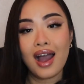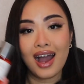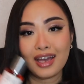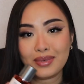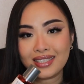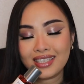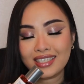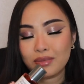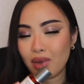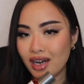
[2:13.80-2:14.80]

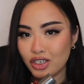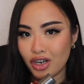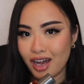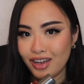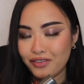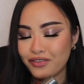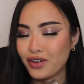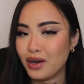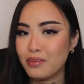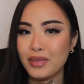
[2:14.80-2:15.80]
Hibiscus Mahajad
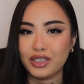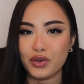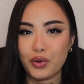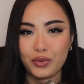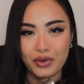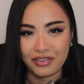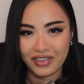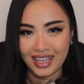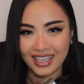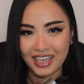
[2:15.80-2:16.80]
from Maison
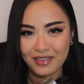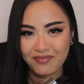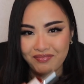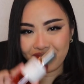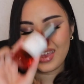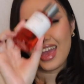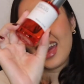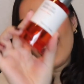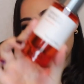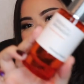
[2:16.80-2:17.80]
Crivelli.
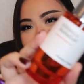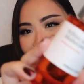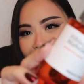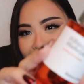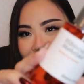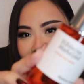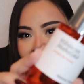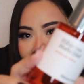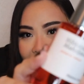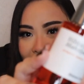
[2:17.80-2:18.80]
And this is
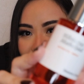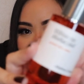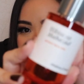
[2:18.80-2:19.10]
how